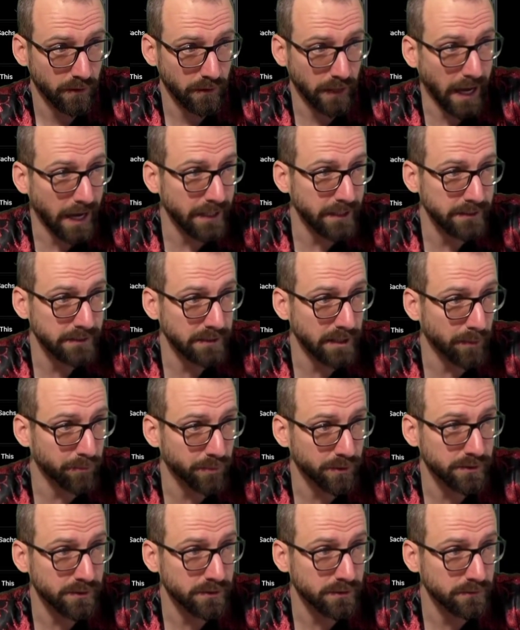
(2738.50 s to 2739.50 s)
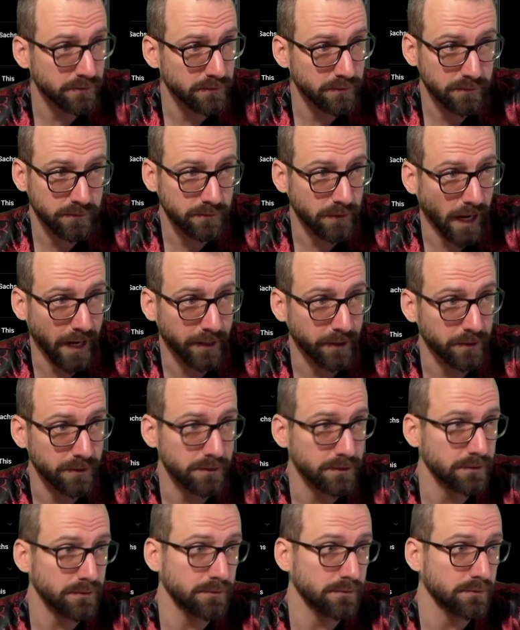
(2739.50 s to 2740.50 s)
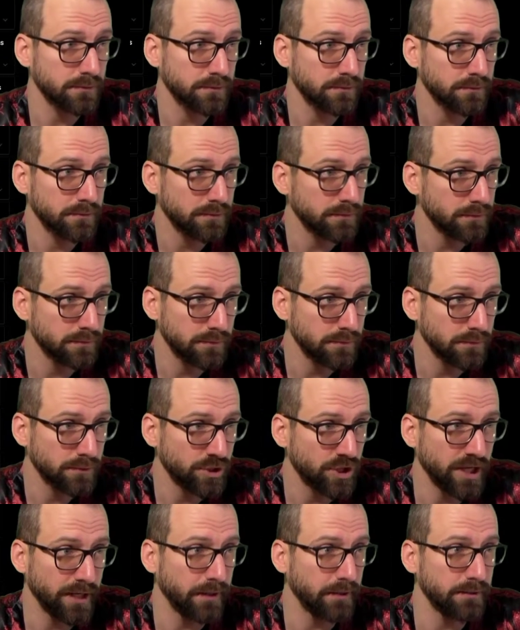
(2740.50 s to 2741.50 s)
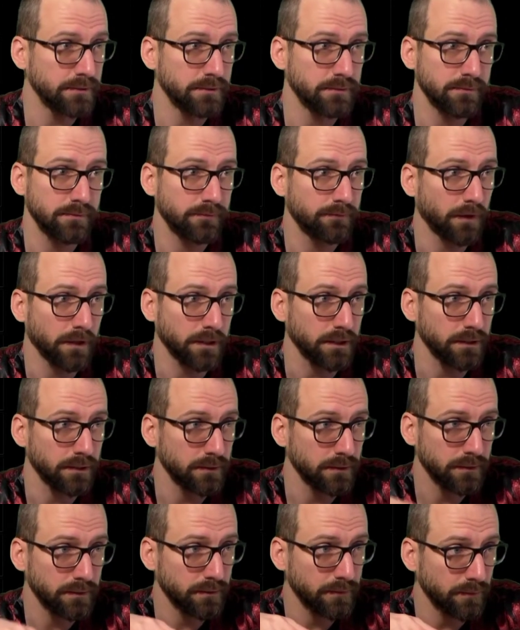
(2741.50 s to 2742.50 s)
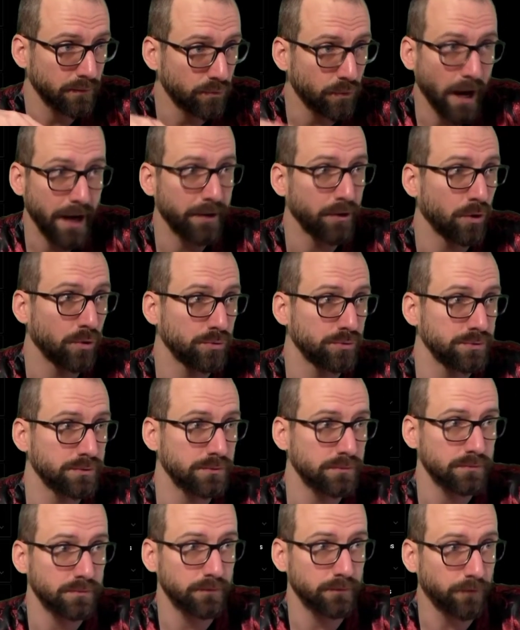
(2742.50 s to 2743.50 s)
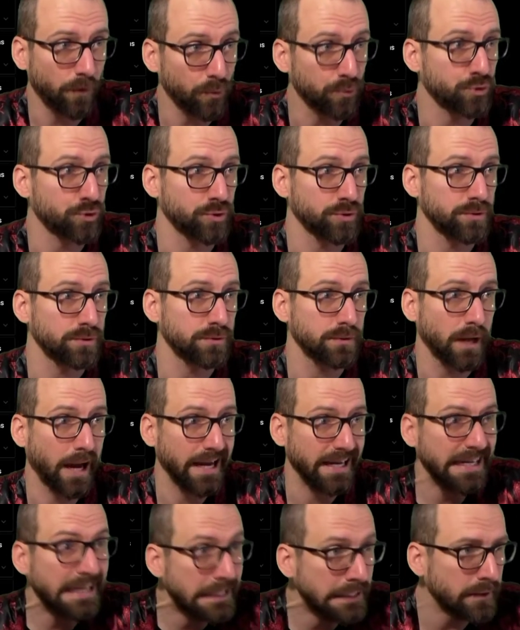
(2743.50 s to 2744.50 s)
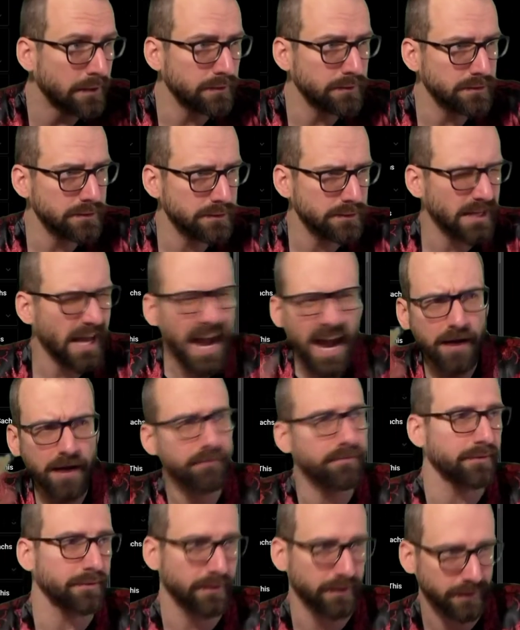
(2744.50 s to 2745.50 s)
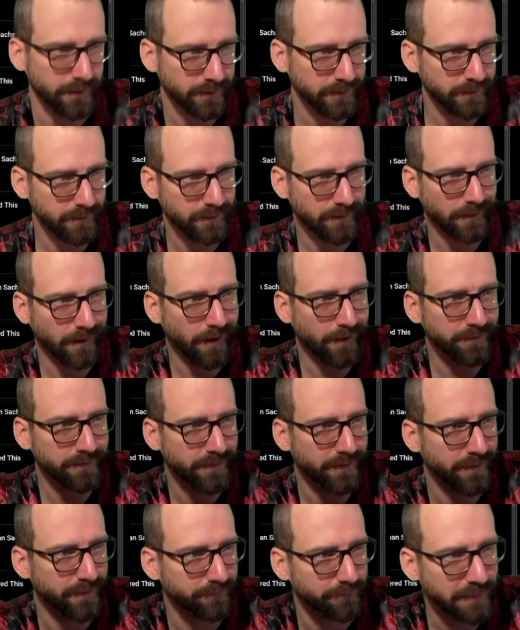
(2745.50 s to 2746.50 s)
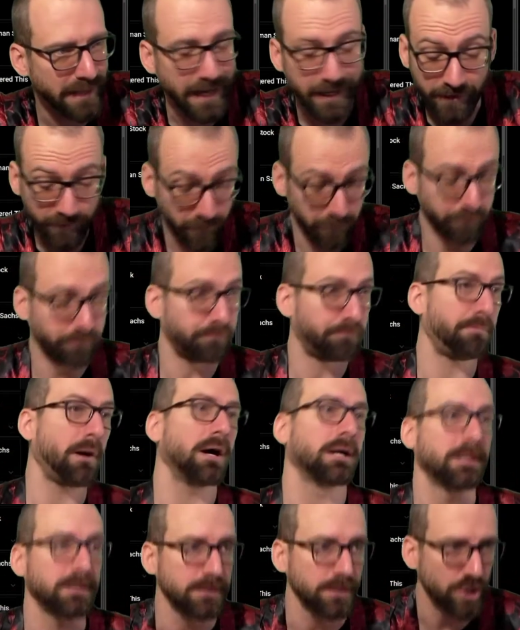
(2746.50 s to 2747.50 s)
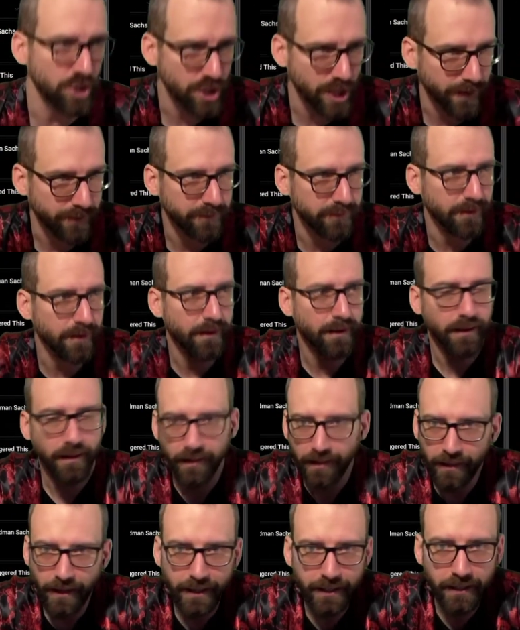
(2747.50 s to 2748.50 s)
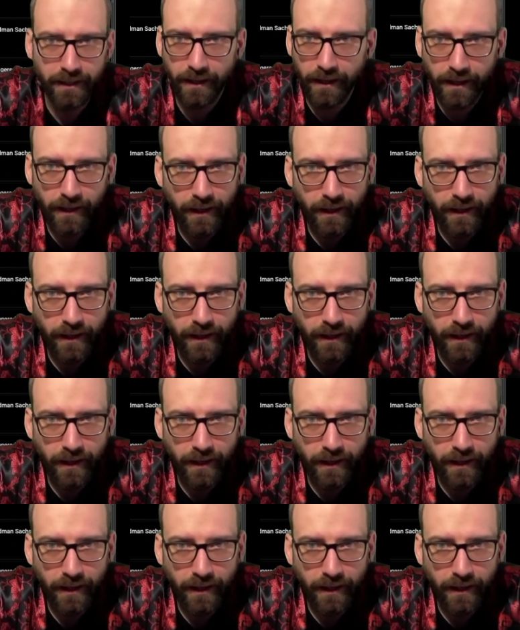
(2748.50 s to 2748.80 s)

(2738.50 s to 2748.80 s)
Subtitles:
Lions, leopards, tigers, cheetahs, fucking rhinos, vultures, hyenas, everything. Under the planet, even bugs and shit. Like,